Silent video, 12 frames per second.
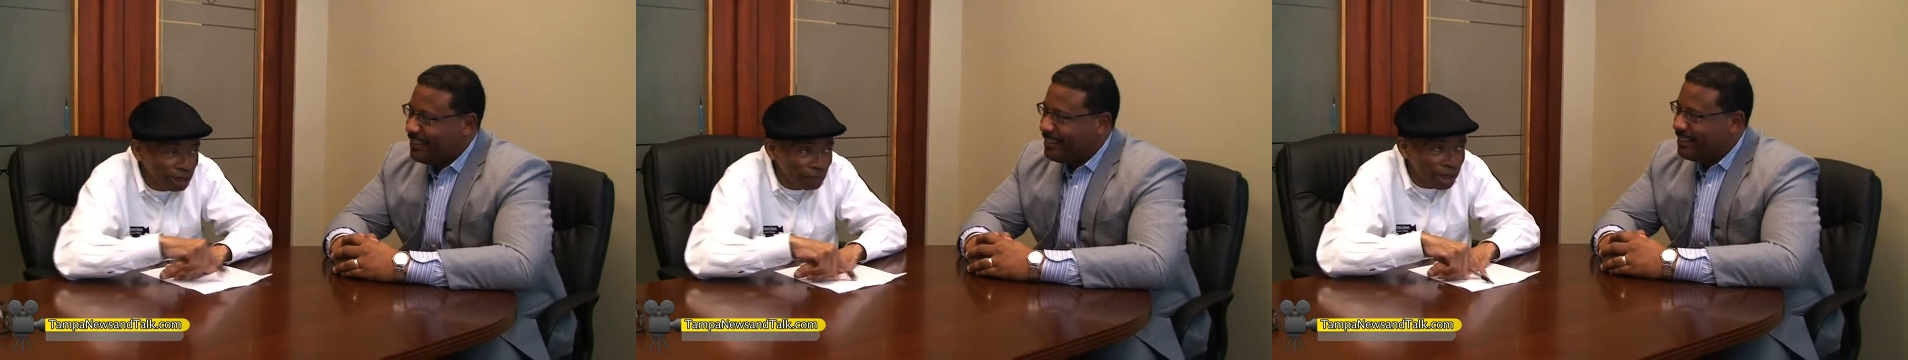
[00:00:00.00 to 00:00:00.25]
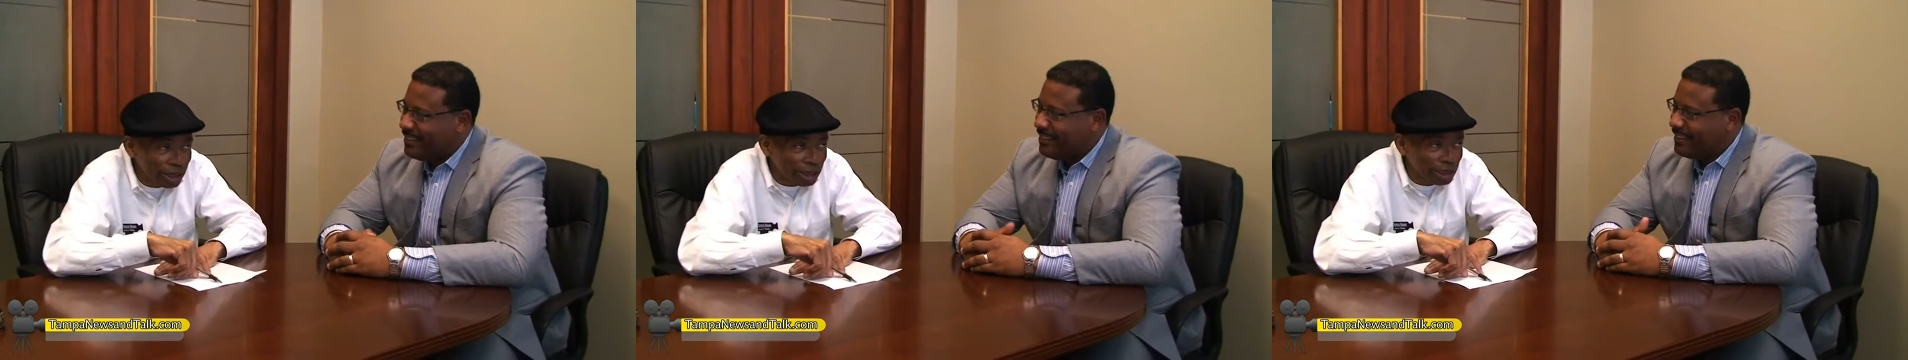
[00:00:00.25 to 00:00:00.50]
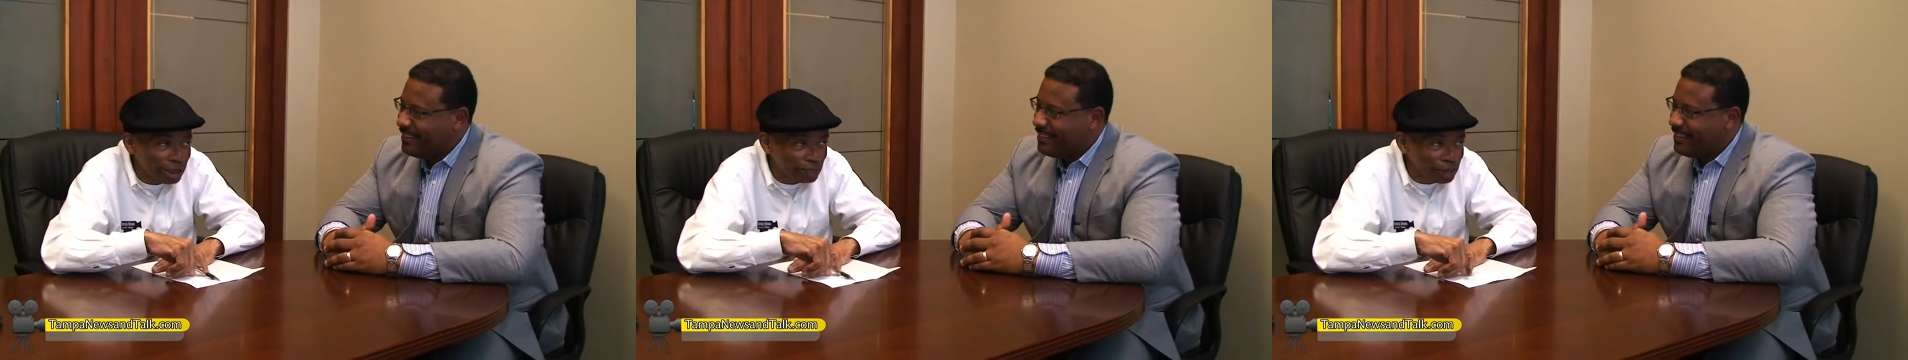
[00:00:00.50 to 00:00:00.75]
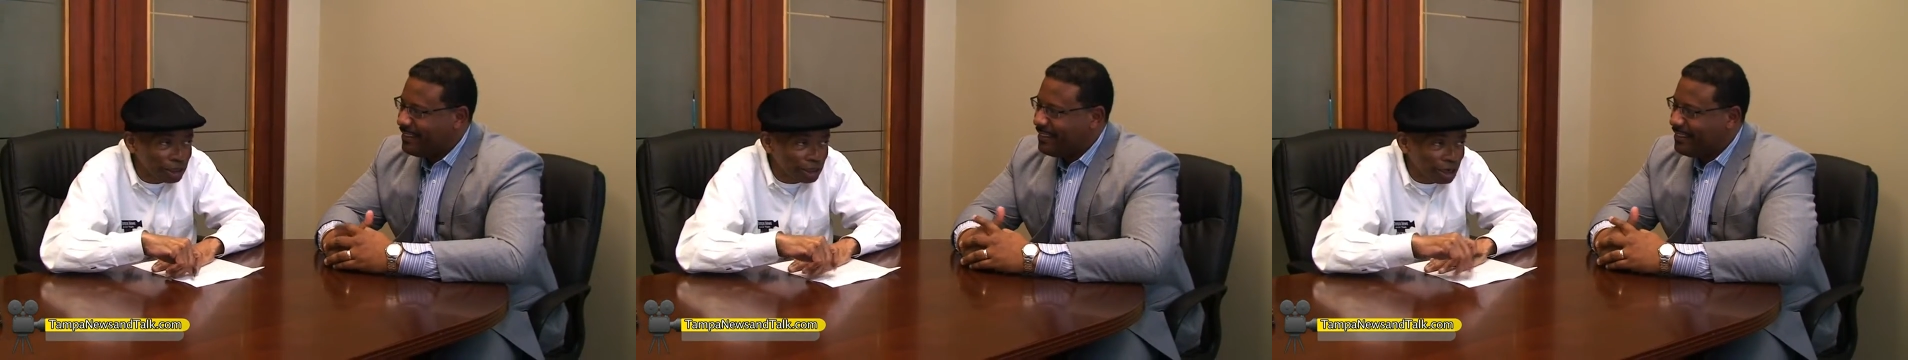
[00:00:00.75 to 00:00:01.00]
Speaker 1: I might come
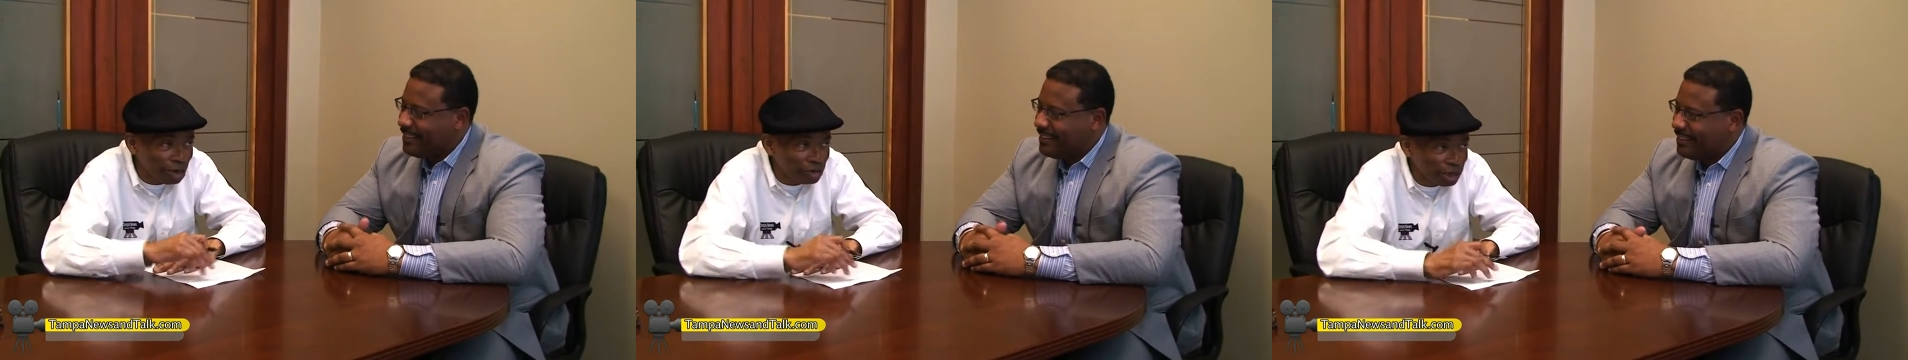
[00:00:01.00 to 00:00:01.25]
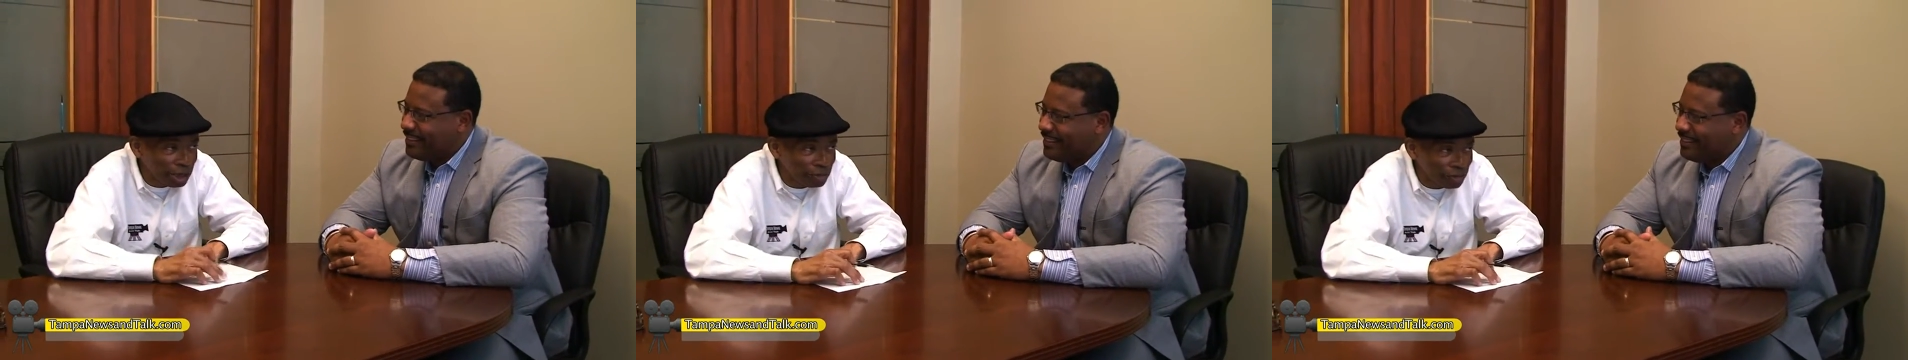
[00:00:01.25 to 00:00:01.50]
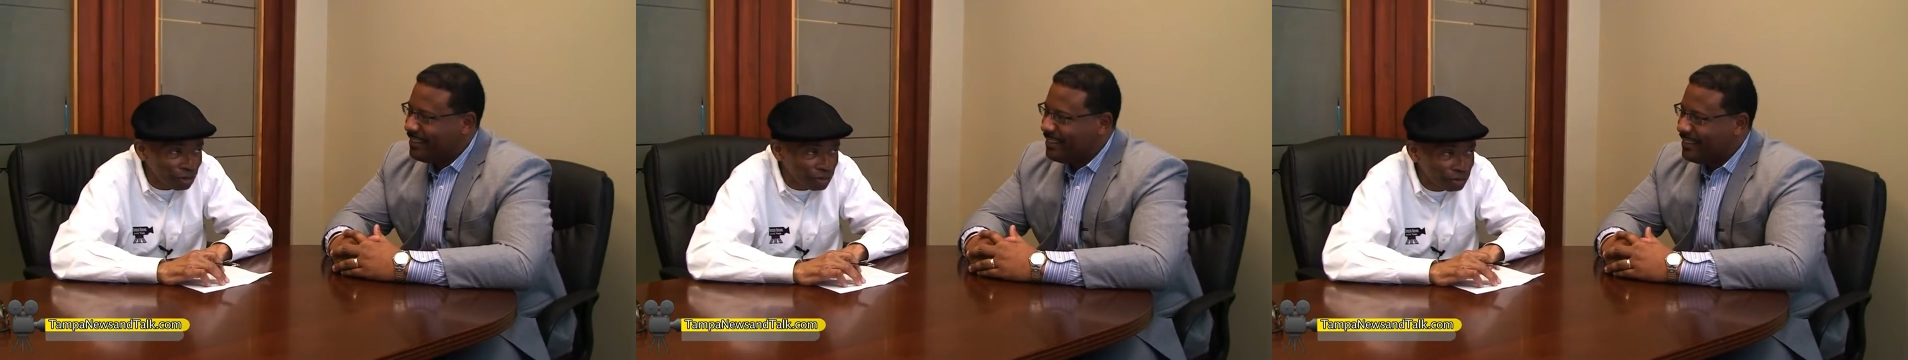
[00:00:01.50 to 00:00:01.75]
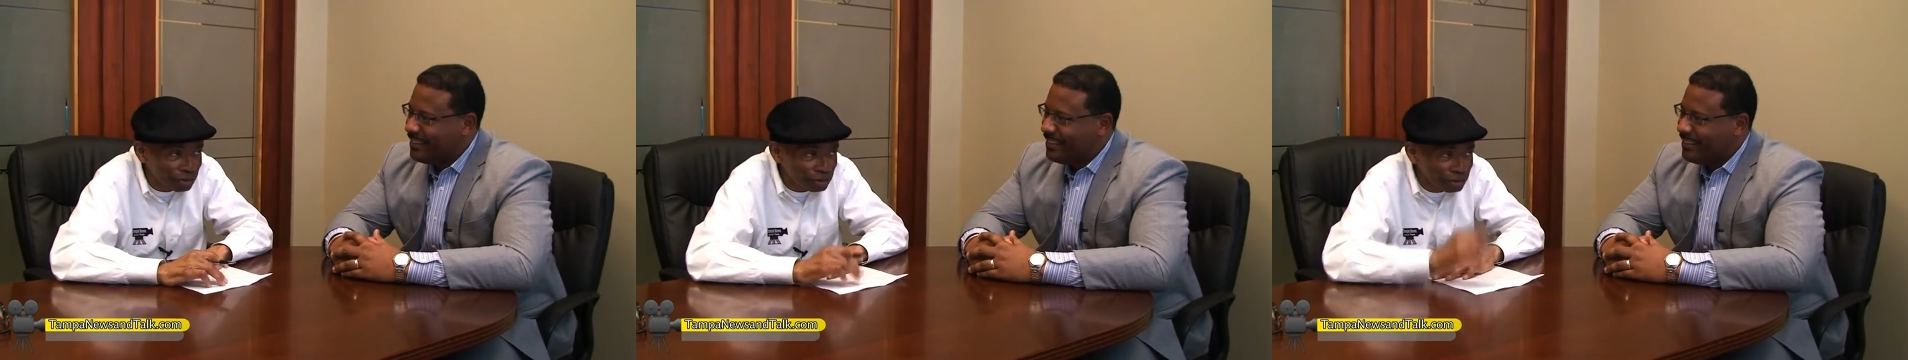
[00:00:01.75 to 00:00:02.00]
incognito,
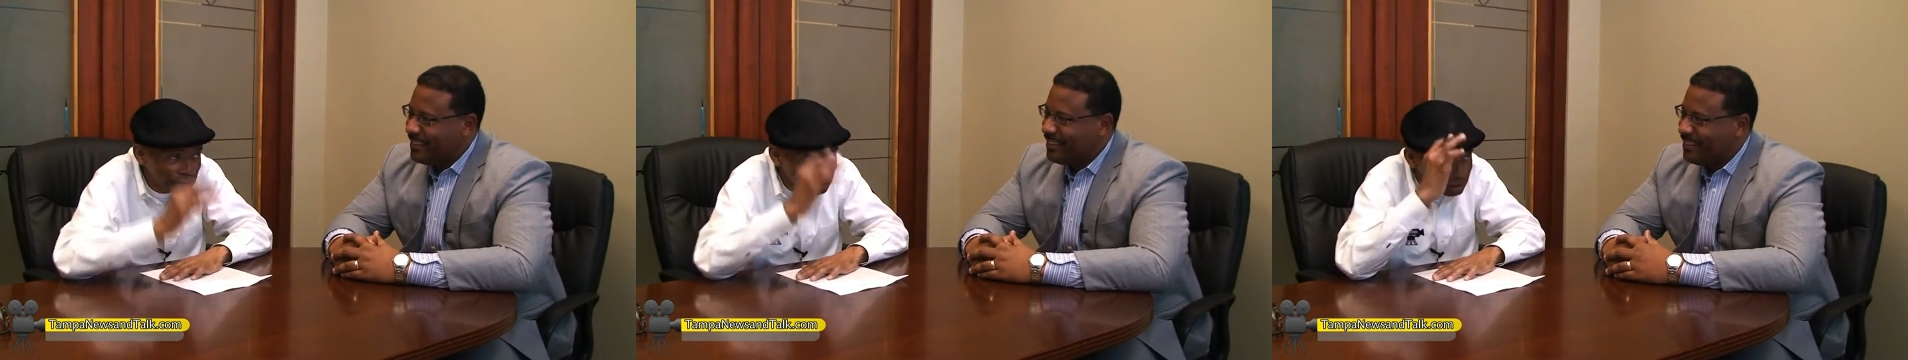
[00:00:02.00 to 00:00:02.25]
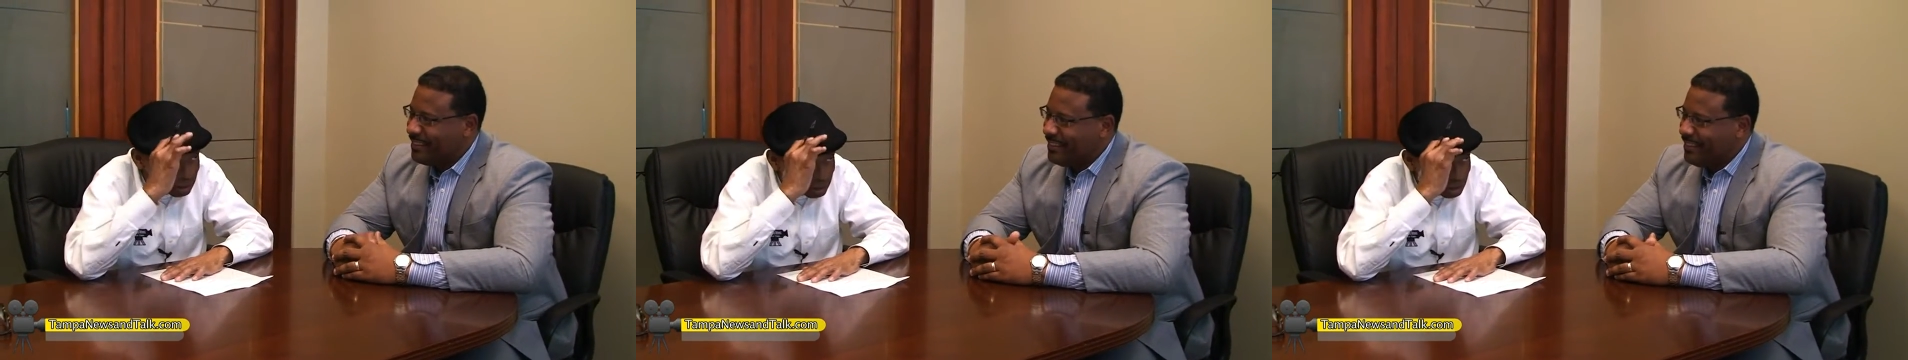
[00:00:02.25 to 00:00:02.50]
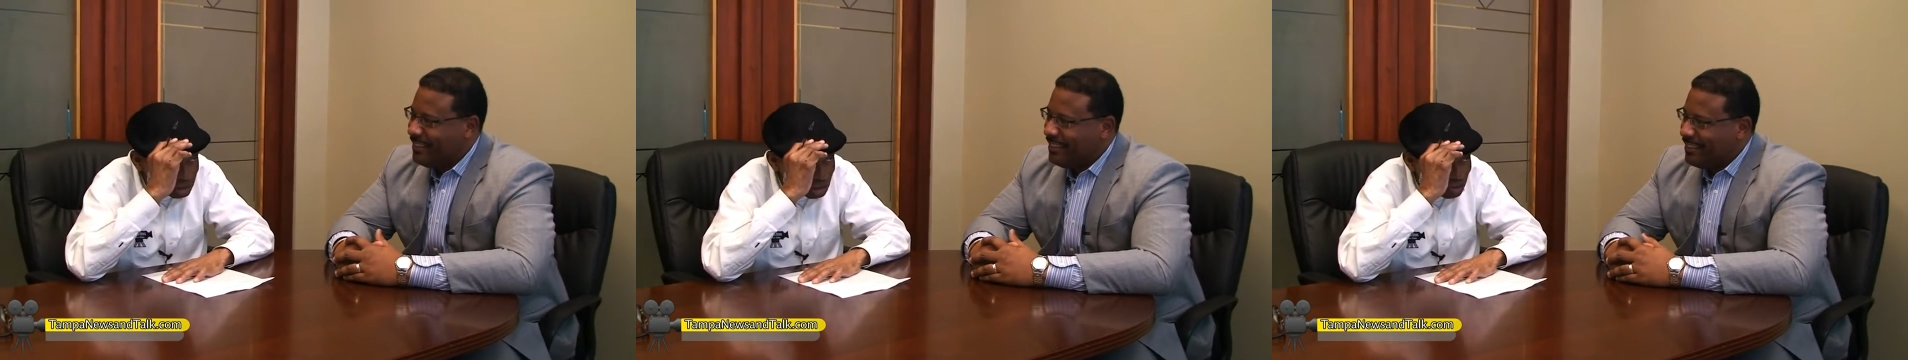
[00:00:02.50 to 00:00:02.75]
so